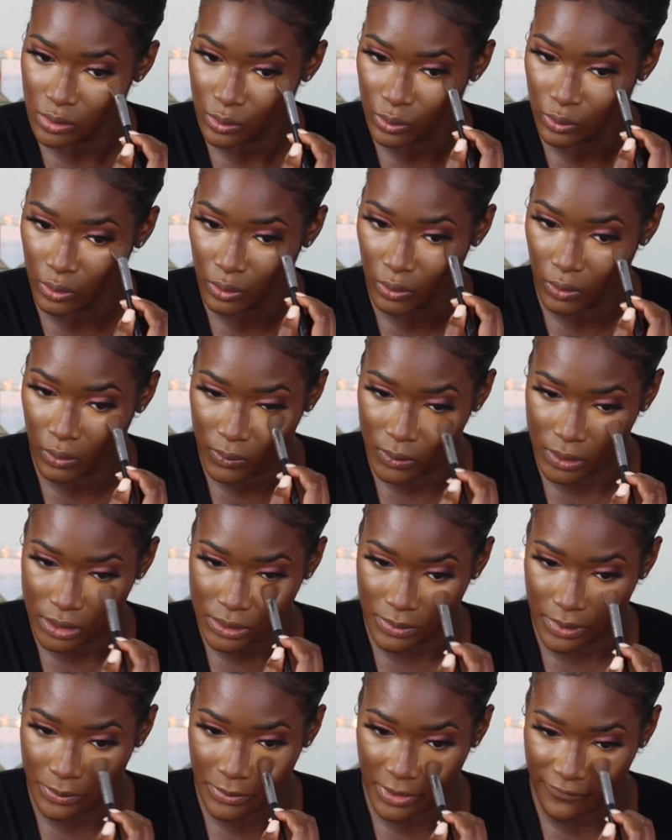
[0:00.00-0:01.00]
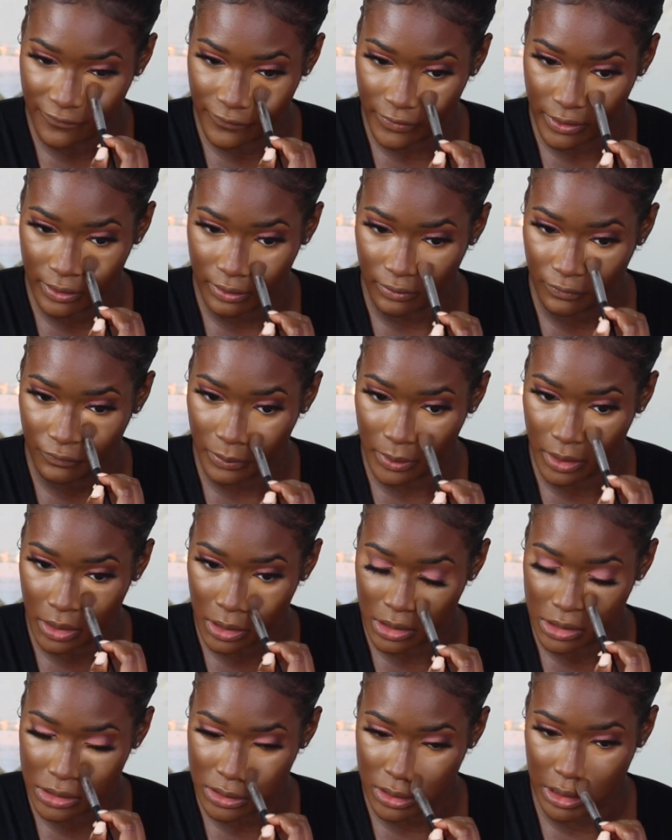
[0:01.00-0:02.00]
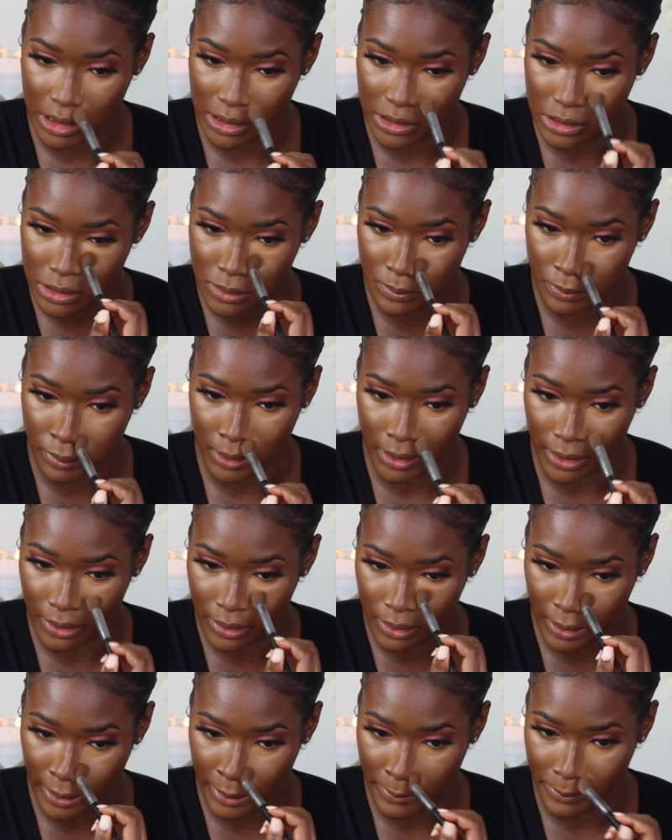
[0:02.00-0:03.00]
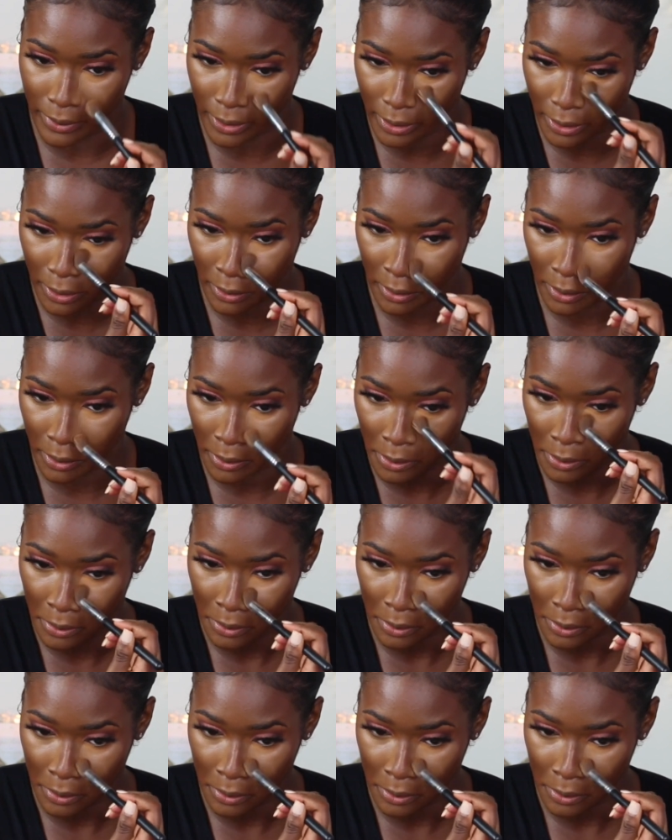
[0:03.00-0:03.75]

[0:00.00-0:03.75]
will always be my faves because they just blend like butter.